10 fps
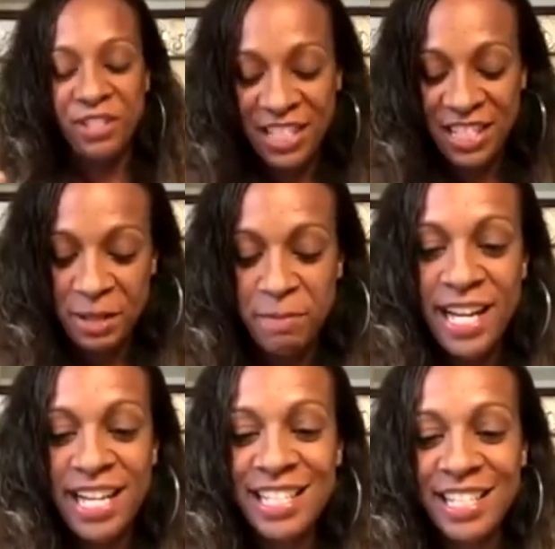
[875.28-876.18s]
just the
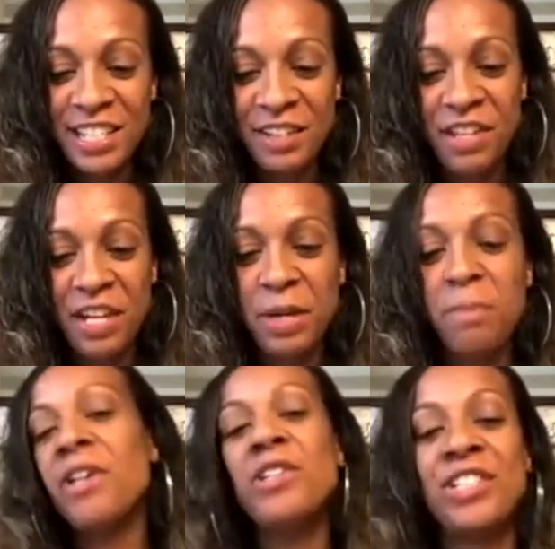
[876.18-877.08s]
basis of their
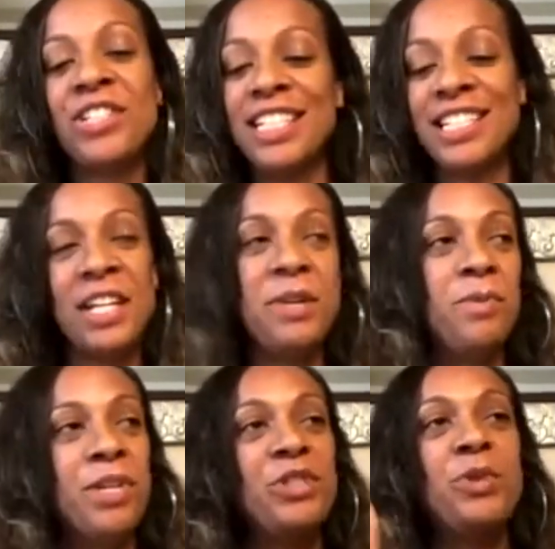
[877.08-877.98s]
emotions and
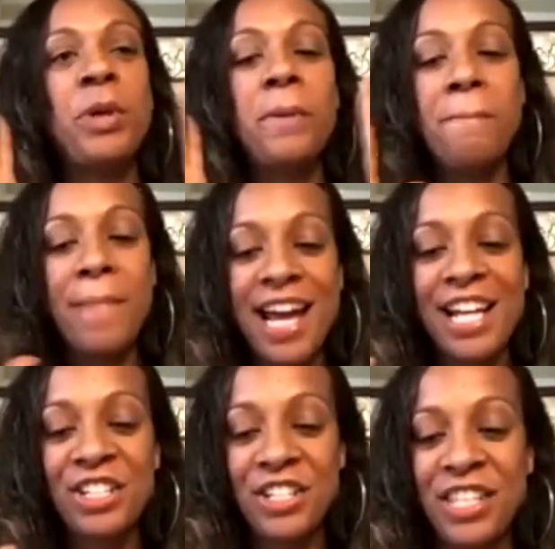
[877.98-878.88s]
what you
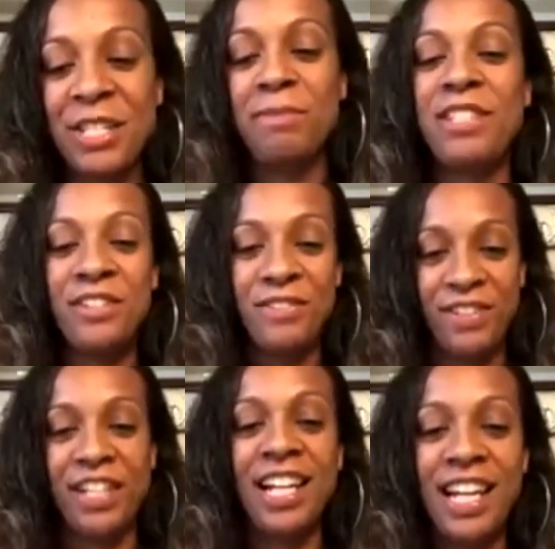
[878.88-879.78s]
imagine them to
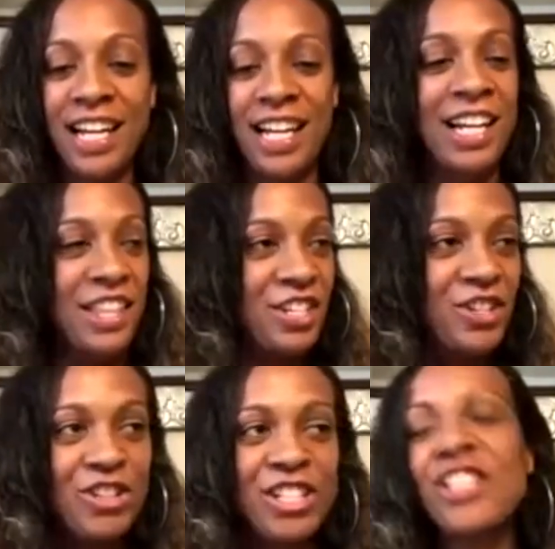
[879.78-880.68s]
feel like and then
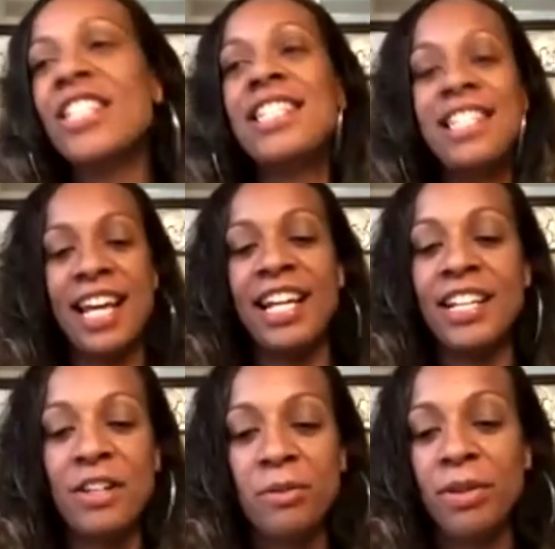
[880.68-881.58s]
you can just take
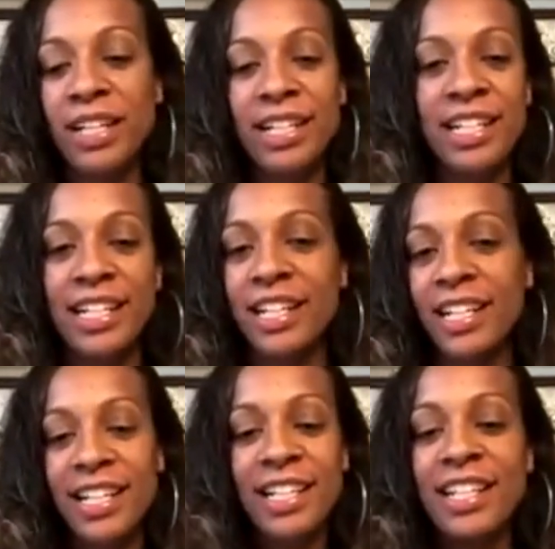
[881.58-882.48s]
it and run and
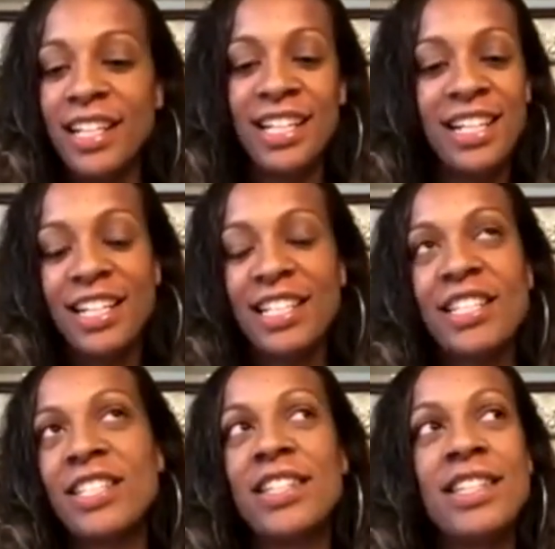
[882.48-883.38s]
it's
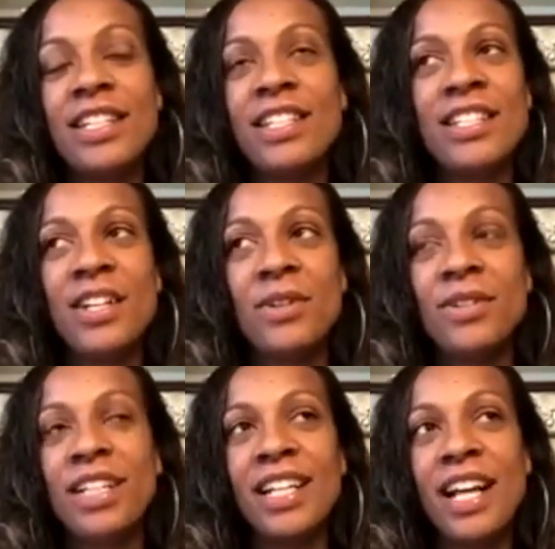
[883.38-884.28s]
it's so
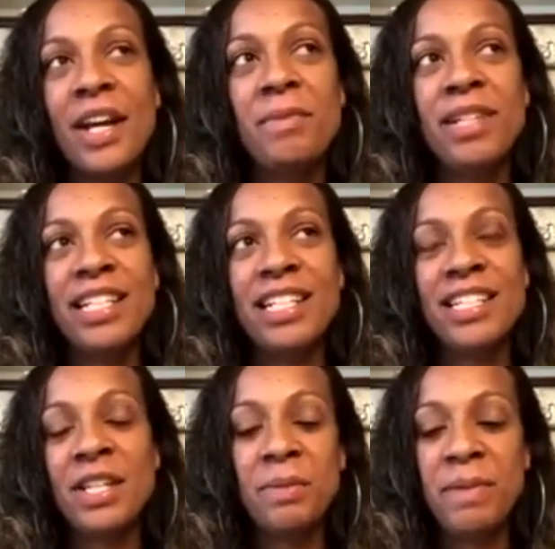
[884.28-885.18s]
i mean
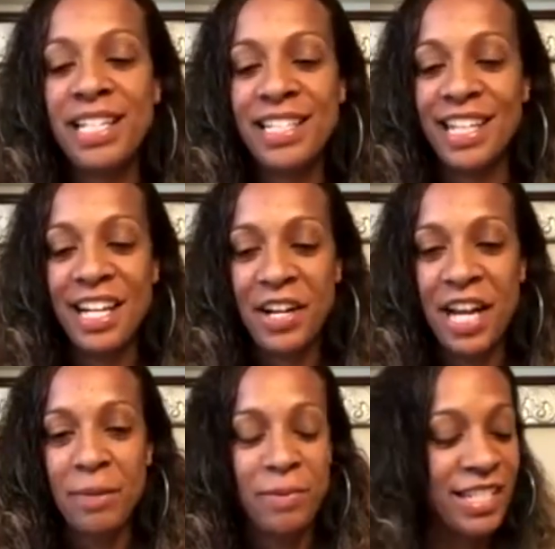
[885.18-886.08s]
it's so amazing how it
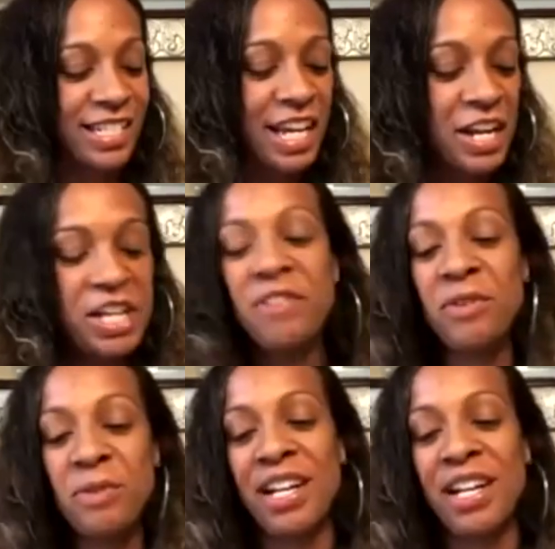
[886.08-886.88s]
happens because i even